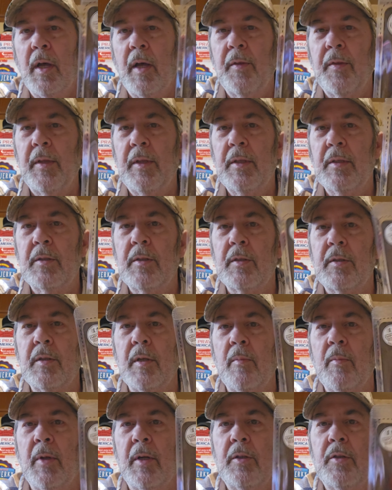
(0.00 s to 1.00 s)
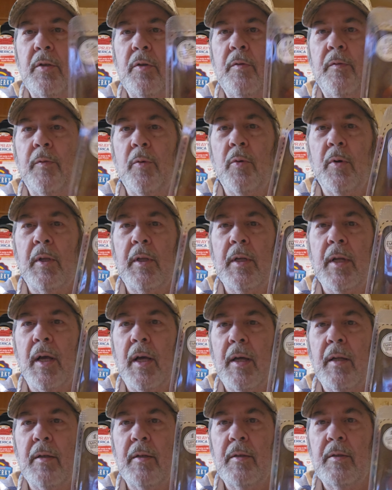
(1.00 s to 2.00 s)
I think this is something like two
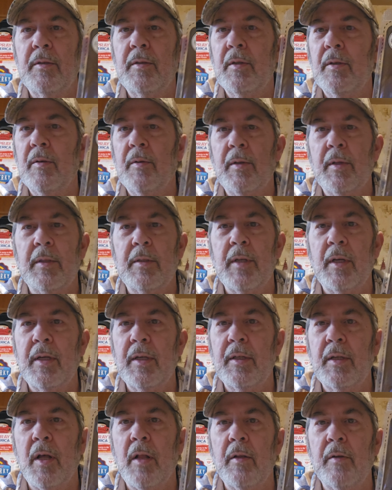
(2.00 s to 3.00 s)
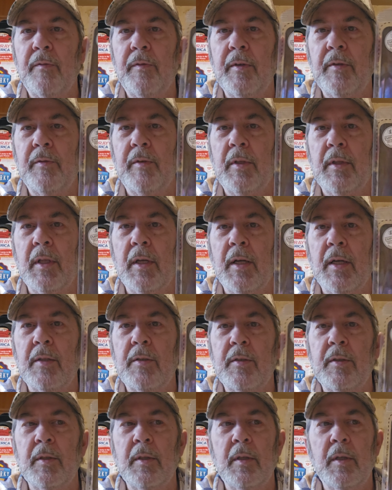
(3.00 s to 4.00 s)
forty-nine, so it's like a dollar fifty
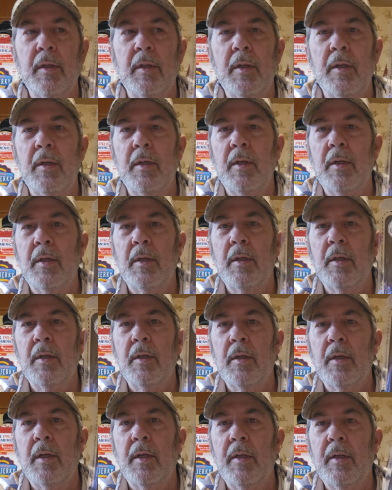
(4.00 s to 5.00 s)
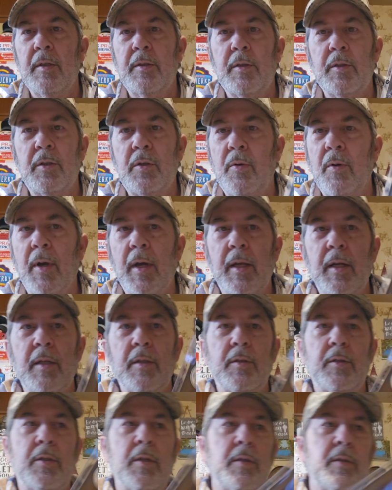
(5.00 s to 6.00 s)
less. And this is great.
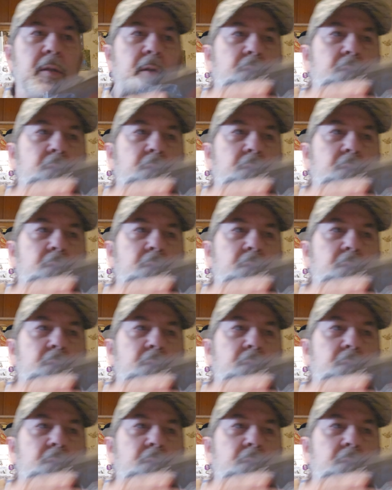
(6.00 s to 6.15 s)
It's just